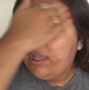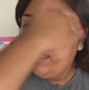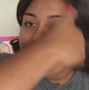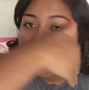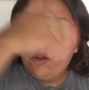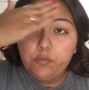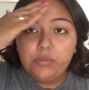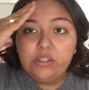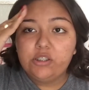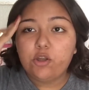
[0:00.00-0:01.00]
It's helped
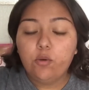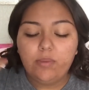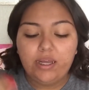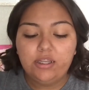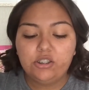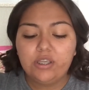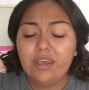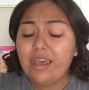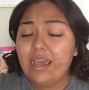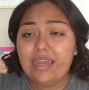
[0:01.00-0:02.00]
me so much,
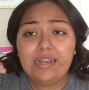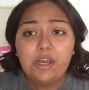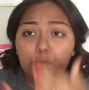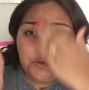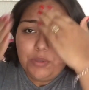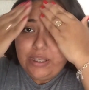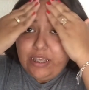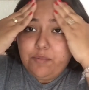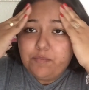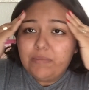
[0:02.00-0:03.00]
and it helps me
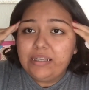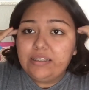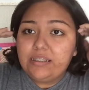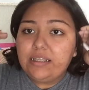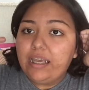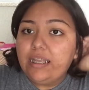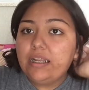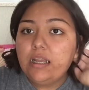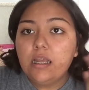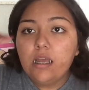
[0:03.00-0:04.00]
keep my skin